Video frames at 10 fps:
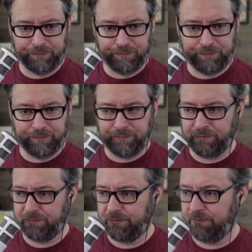
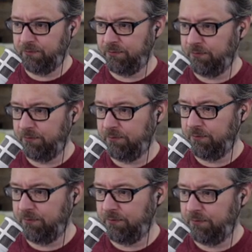
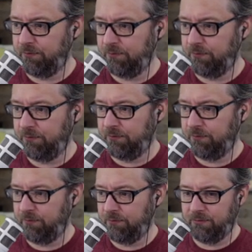
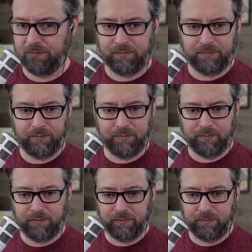
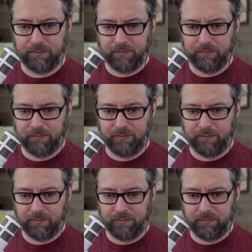
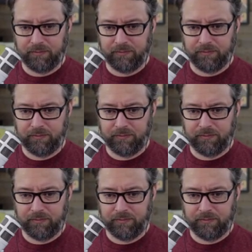Nothing is said.